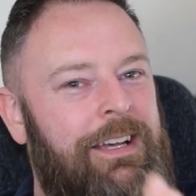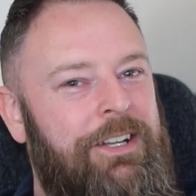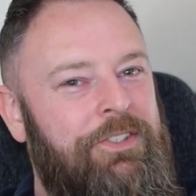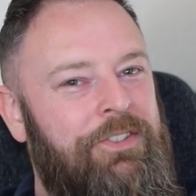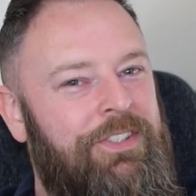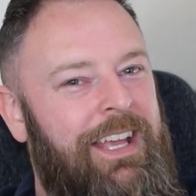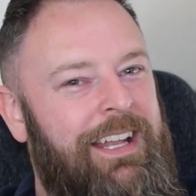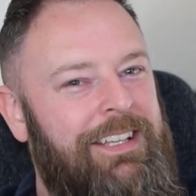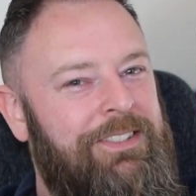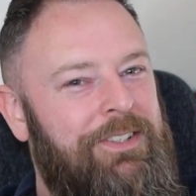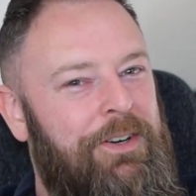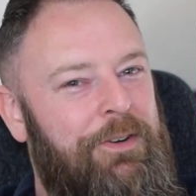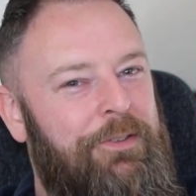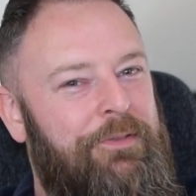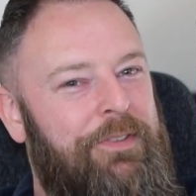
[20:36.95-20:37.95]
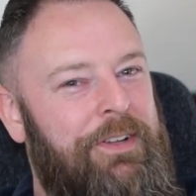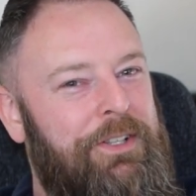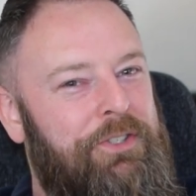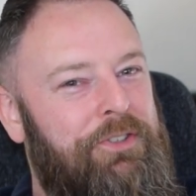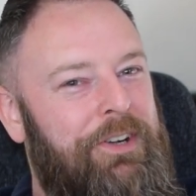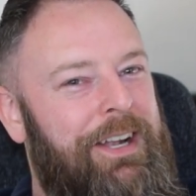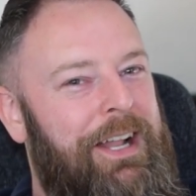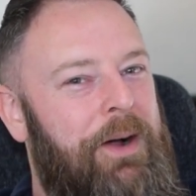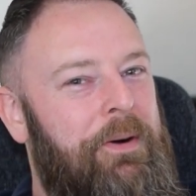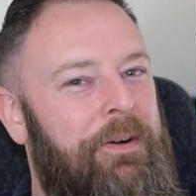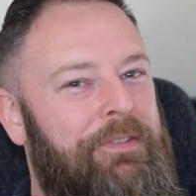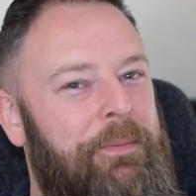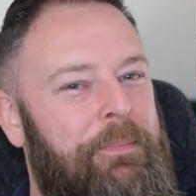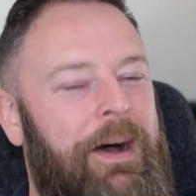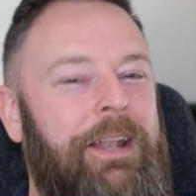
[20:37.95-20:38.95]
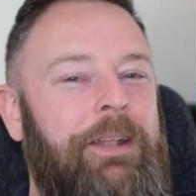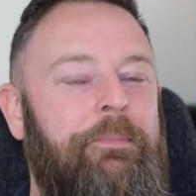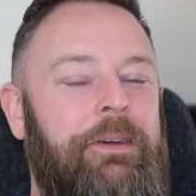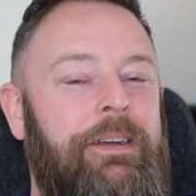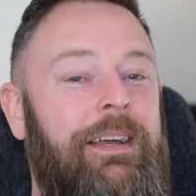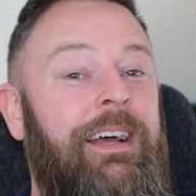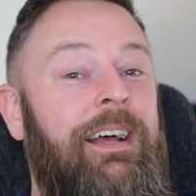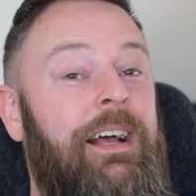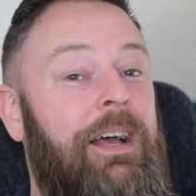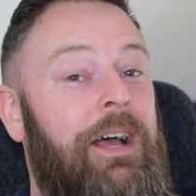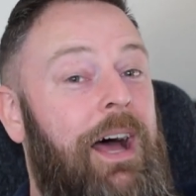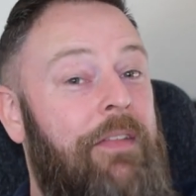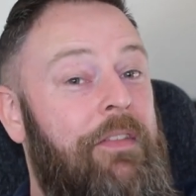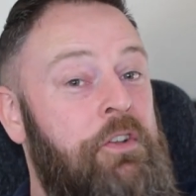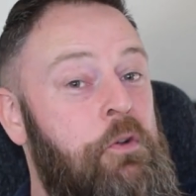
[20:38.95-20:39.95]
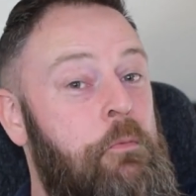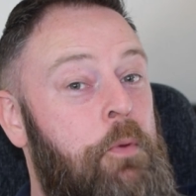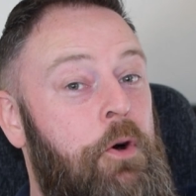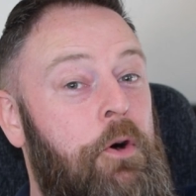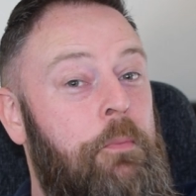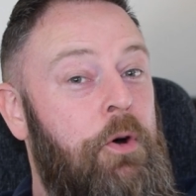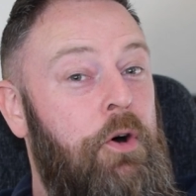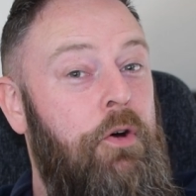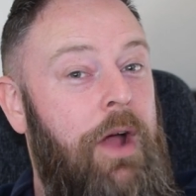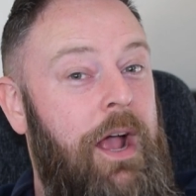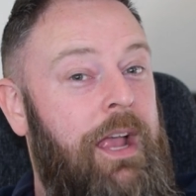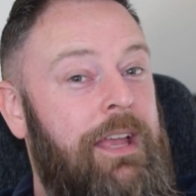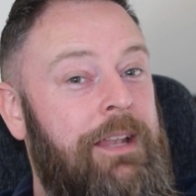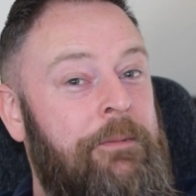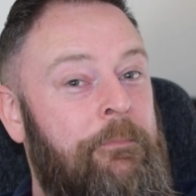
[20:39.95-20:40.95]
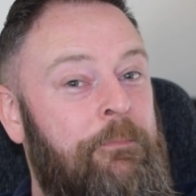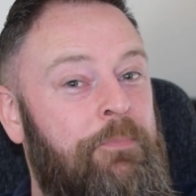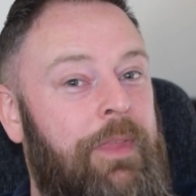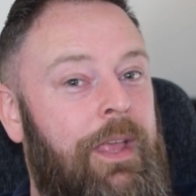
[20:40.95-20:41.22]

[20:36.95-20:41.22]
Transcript: and just get it sort of filtering out of your pan a bit. And then you pour more egg in.